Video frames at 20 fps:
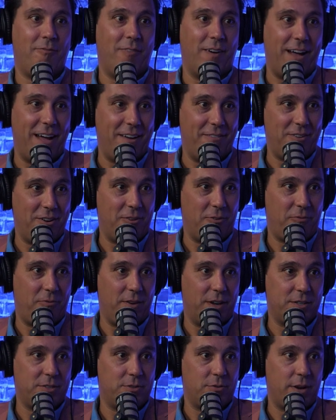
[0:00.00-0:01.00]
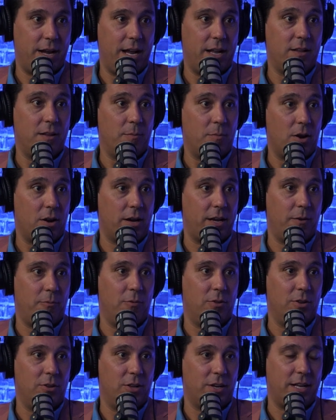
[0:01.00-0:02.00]
five year fixed rate, the market
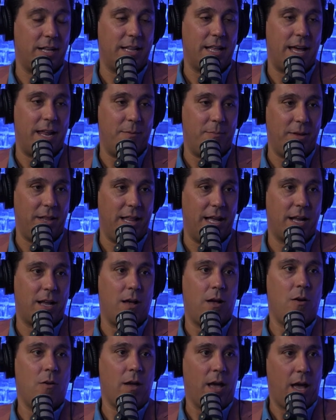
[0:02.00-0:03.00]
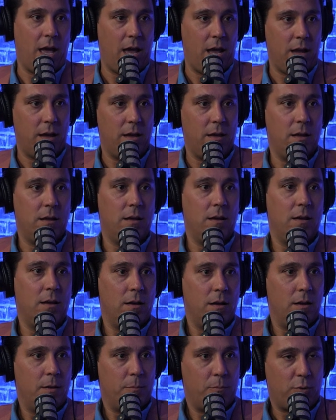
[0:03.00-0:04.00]
will look at that and be like, okay, that's okay.
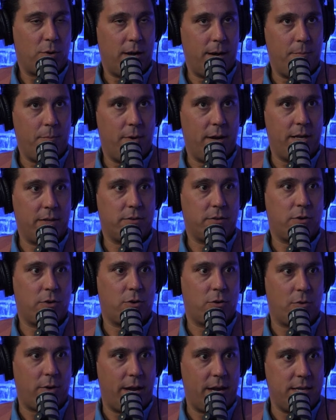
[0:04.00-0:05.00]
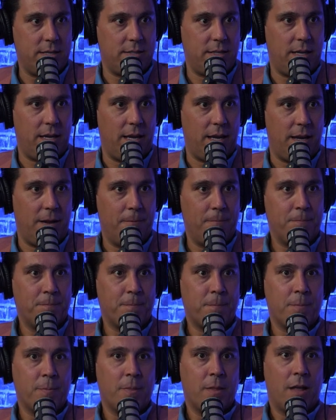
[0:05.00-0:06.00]
Prime rate's that. crazy. Yeah.
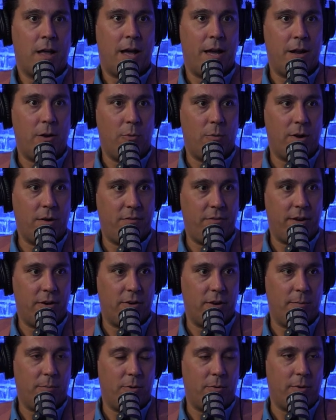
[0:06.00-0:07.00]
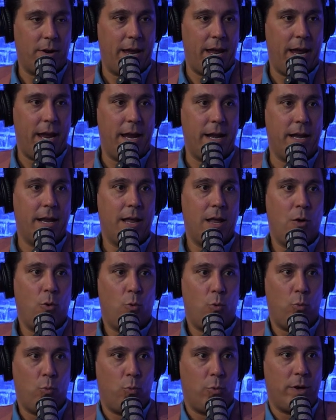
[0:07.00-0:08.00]
I don't want a variable rate.
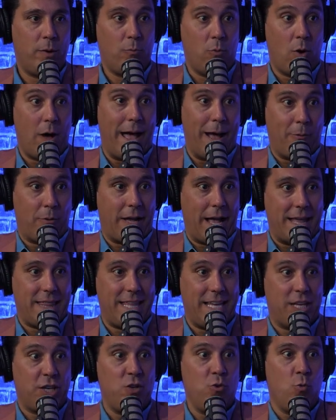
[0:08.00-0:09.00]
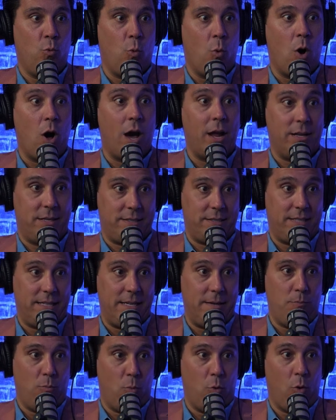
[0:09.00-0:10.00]
We want, I, I think you want to
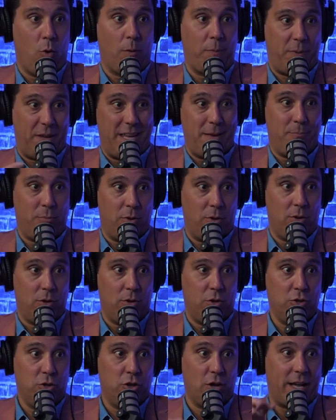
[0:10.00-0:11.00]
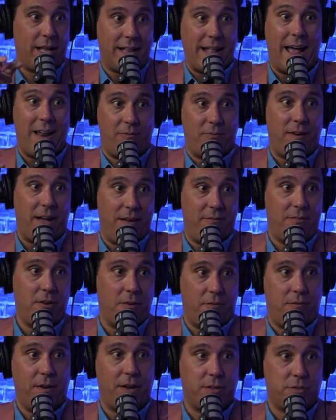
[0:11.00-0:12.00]
see more people look at that five year
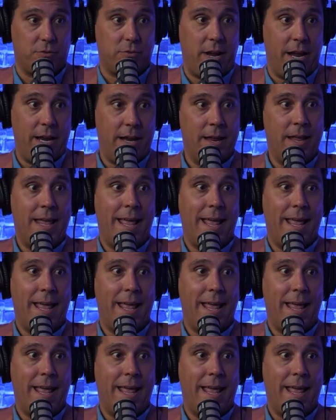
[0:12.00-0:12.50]
fixed rate